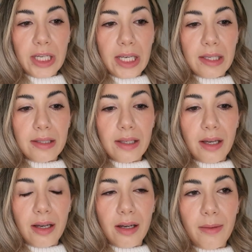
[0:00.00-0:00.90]
is
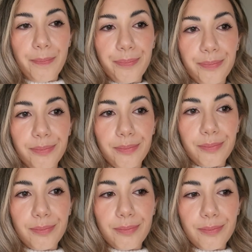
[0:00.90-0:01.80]
um,
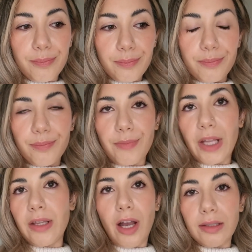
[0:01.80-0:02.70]

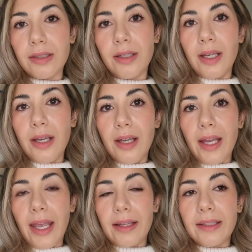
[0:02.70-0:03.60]
not
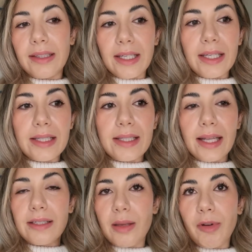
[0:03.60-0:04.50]
and the thing is
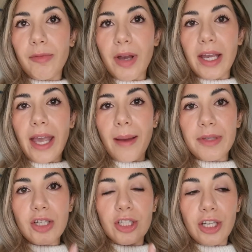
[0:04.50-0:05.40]
that some of my
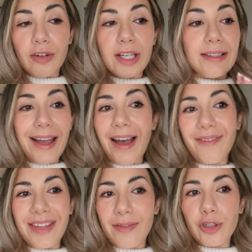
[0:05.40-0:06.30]
amazon earrings i have
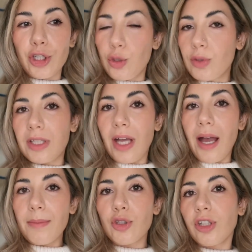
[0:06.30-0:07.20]
never used
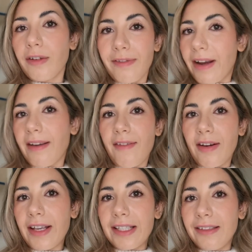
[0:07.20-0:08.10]
them so they're very
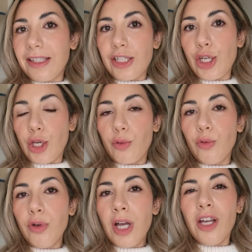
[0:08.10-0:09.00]
very clean and
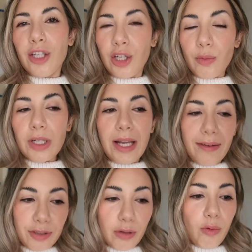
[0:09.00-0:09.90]
new you know when
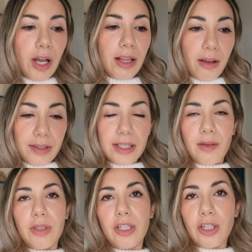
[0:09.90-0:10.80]
after a while obviously
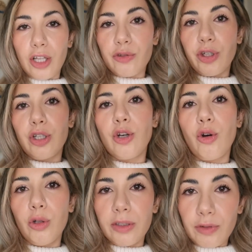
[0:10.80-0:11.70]
when they're not real
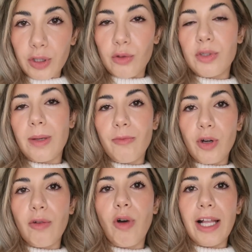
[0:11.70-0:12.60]
gold if you use them for
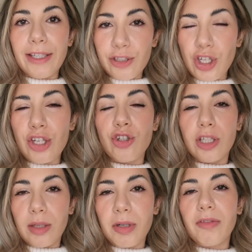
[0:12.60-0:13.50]
a while they change a
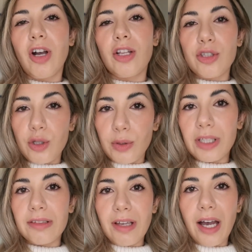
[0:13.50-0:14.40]
little bit of color so you
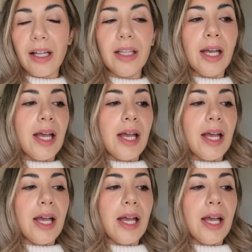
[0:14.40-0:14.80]
can tell